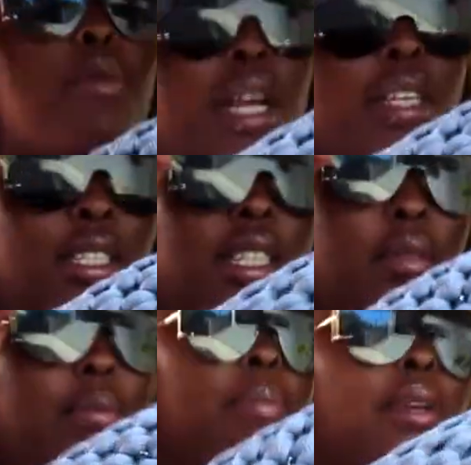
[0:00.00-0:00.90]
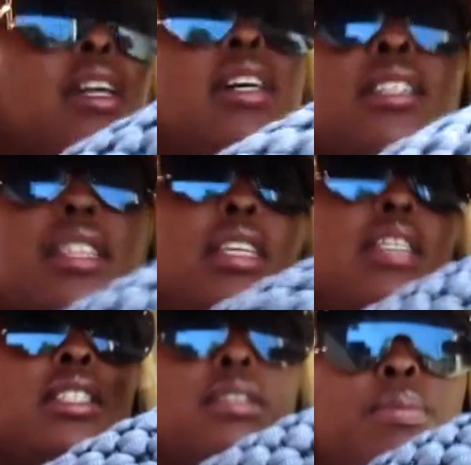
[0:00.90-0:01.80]
wait a little bit because it
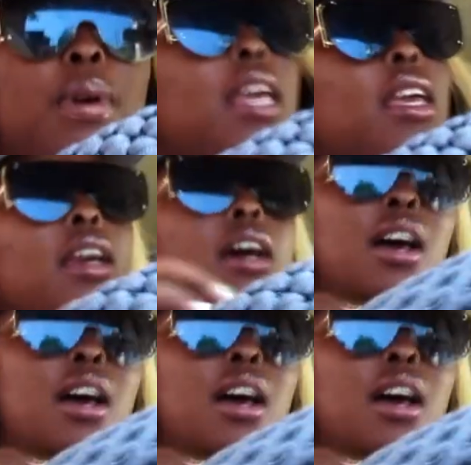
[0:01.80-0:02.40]
is way